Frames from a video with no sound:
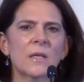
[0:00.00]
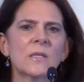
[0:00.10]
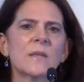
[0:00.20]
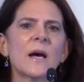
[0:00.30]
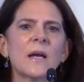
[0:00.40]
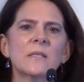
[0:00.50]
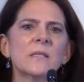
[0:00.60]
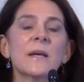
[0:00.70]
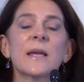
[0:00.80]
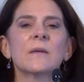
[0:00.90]
to the
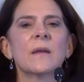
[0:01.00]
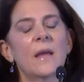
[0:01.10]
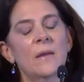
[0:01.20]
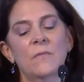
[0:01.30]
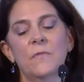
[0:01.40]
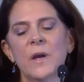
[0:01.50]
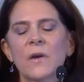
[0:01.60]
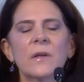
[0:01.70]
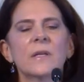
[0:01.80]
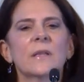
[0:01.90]
idea and, and
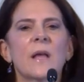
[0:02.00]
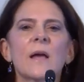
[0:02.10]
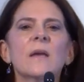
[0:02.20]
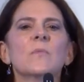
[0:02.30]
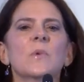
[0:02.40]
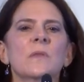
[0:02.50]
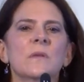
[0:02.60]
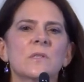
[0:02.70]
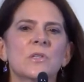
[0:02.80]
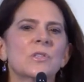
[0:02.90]
very in line with
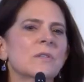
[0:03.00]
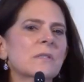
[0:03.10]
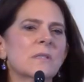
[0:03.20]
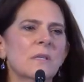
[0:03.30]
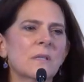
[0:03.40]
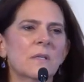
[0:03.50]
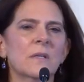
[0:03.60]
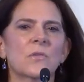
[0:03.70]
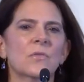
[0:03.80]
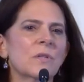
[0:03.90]
indigenous
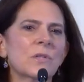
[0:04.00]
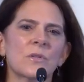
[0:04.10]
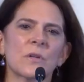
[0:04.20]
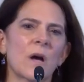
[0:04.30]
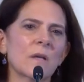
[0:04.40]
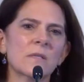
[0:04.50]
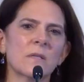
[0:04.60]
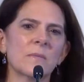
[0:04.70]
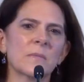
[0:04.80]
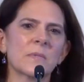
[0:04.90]
thinking and traditional
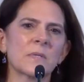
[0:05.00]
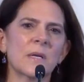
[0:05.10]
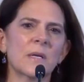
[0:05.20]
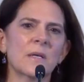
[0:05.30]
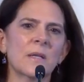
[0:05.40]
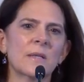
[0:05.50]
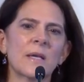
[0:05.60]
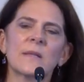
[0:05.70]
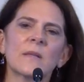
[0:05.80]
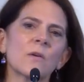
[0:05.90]
customs. That,
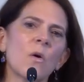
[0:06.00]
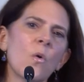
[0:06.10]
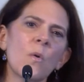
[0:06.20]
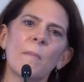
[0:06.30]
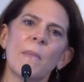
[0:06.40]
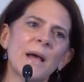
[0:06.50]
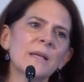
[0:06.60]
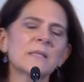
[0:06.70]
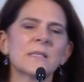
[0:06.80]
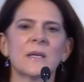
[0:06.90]
that, that their whole
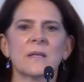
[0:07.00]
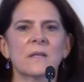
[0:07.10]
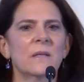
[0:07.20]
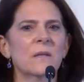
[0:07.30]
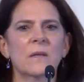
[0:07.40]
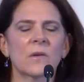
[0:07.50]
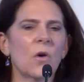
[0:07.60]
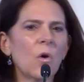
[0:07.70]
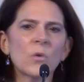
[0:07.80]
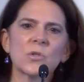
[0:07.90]
mindset and
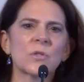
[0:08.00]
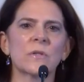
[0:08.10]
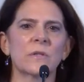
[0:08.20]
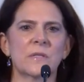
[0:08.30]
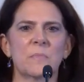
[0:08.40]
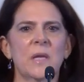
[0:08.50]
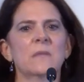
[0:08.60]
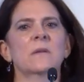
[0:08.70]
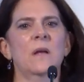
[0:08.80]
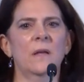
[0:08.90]
culture is
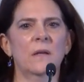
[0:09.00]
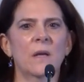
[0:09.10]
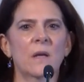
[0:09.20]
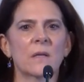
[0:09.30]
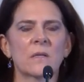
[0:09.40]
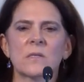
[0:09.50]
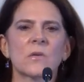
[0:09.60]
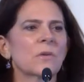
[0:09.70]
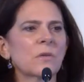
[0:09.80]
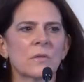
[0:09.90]
based on
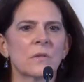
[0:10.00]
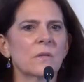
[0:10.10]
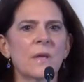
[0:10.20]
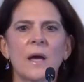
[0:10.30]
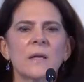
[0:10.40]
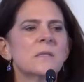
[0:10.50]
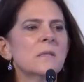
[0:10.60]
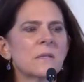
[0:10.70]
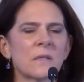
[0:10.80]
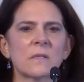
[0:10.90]
circular, the
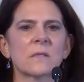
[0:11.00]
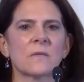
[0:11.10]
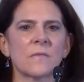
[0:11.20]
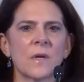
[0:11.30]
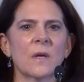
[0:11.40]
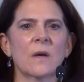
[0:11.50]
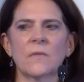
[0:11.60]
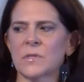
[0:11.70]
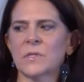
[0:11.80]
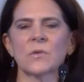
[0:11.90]
ideas of
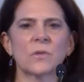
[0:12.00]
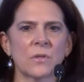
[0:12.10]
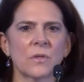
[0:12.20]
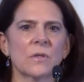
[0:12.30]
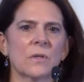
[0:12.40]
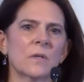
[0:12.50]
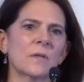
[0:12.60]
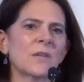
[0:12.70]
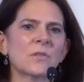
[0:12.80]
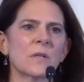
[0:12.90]
of a circular,
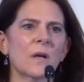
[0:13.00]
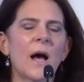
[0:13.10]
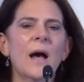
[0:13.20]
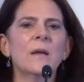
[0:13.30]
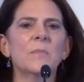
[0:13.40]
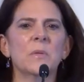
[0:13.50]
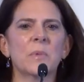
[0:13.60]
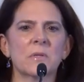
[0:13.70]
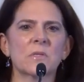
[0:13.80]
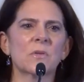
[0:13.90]
not just economy,
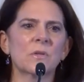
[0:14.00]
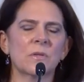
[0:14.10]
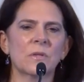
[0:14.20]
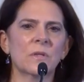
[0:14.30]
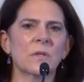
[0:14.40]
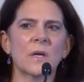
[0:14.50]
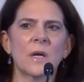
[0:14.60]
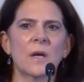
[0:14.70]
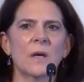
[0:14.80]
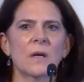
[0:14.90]
but a circular,
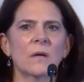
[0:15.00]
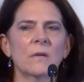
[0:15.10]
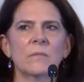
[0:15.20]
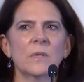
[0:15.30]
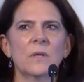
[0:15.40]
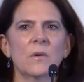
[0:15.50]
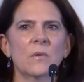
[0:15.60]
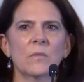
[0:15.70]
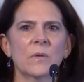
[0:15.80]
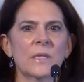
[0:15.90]
uh, you
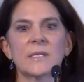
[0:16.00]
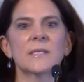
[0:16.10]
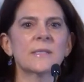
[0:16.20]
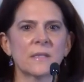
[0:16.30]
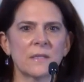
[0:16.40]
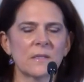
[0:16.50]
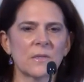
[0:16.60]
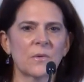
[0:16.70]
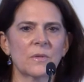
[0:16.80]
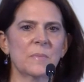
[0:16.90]
know, existence,
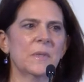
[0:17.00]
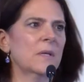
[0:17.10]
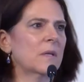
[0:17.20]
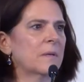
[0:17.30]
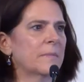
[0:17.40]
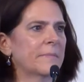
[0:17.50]
so to speak.